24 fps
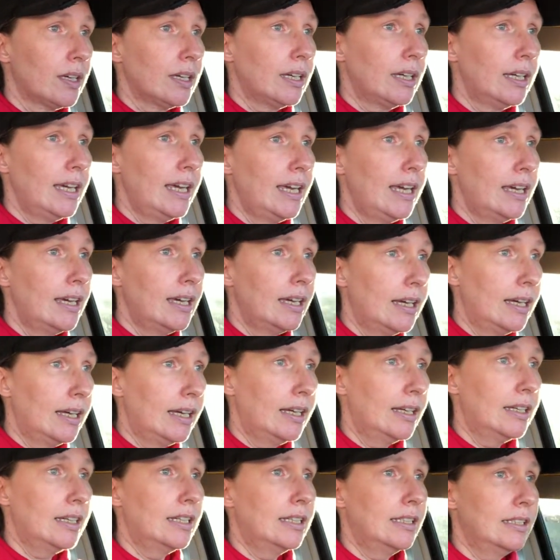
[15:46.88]

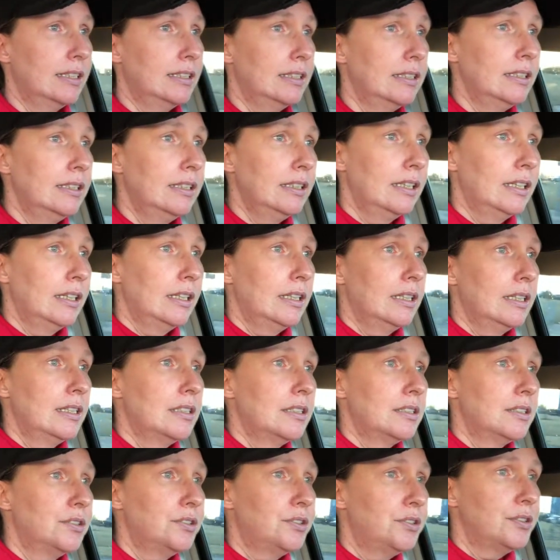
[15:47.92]
and
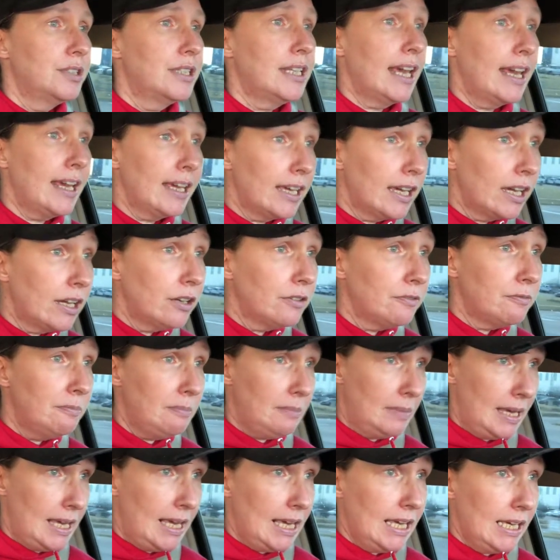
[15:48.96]
to take care of
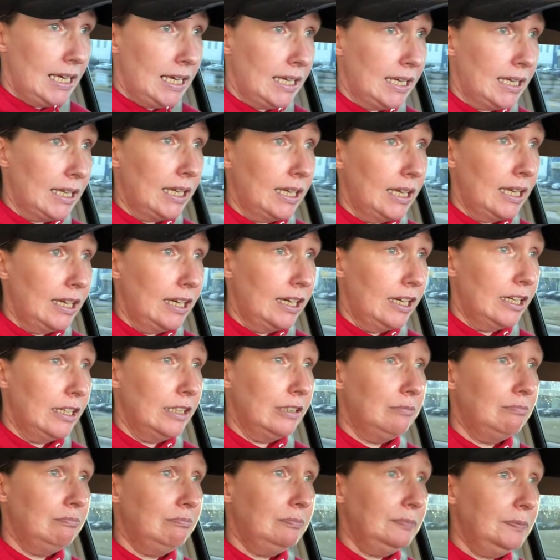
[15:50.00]
me,
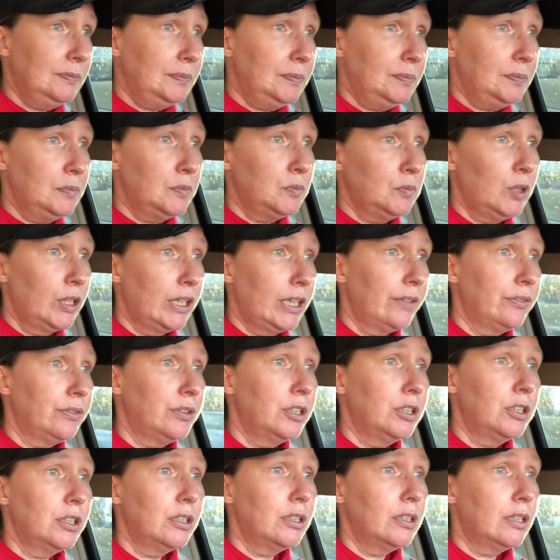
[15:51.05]

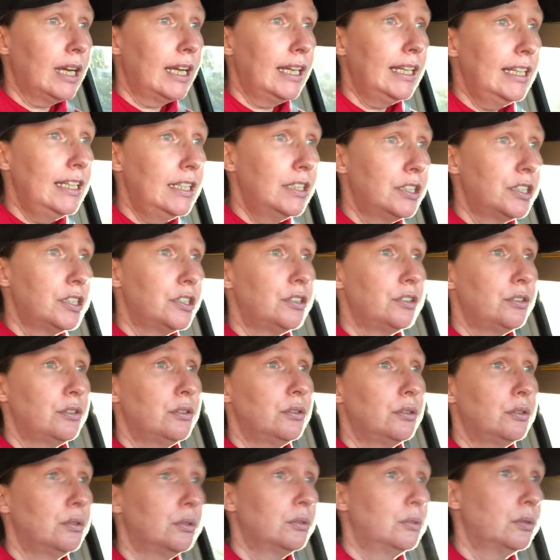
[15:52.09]
whatever I need to
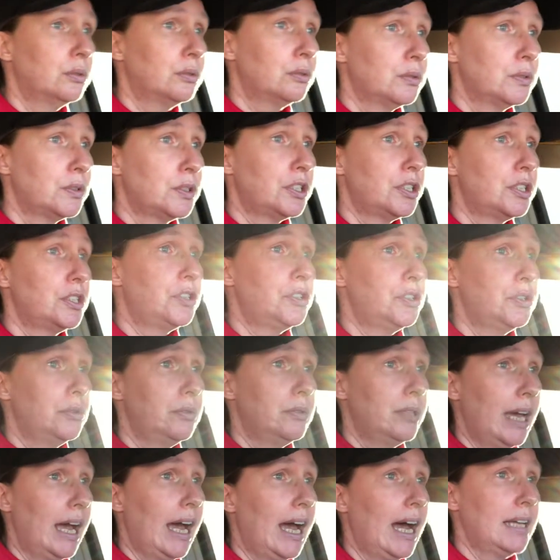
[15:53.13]
do
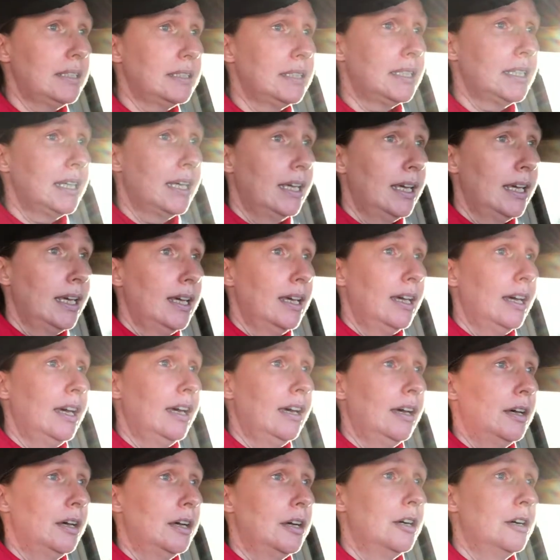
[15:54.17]
that.
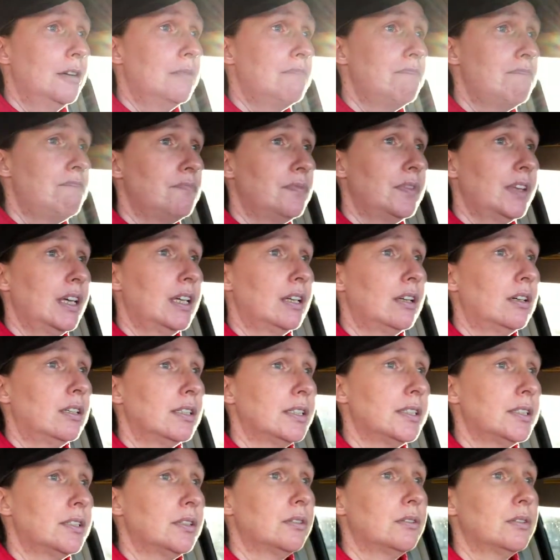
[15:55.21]
And
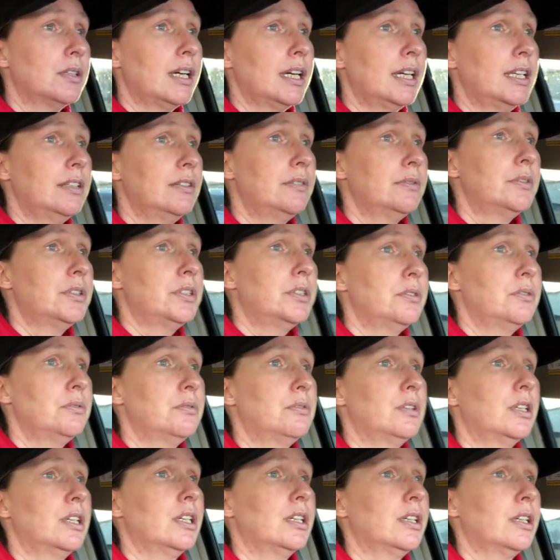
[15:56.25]
also kind of to
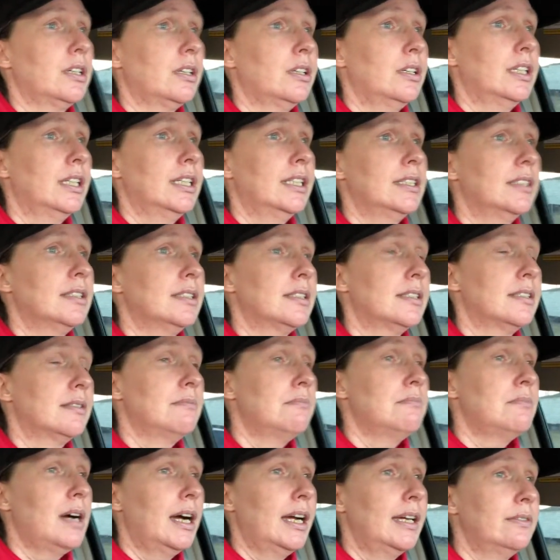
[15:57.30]
work on some
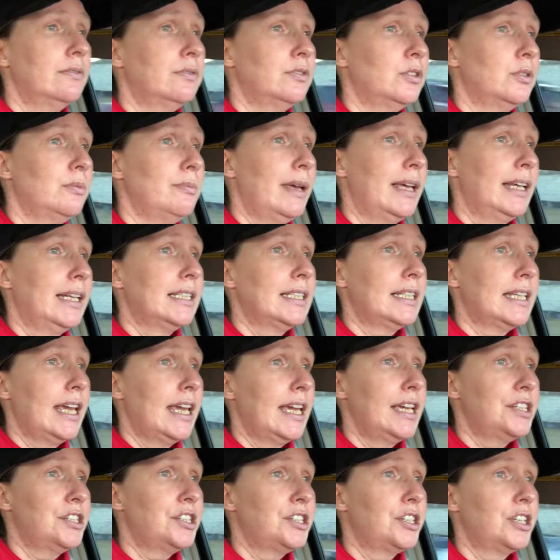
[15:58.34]
mindful
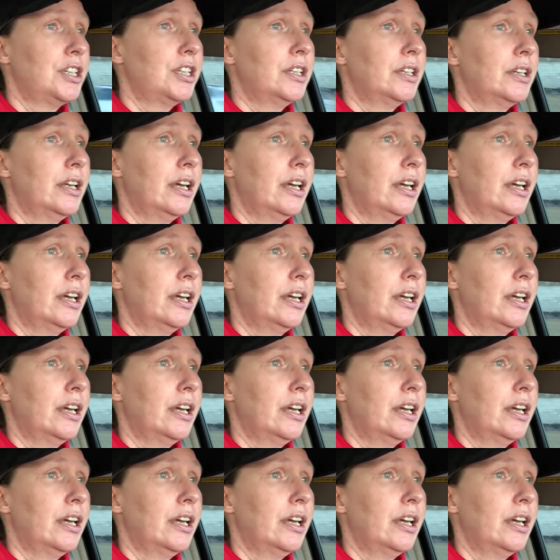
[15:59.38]
meditation,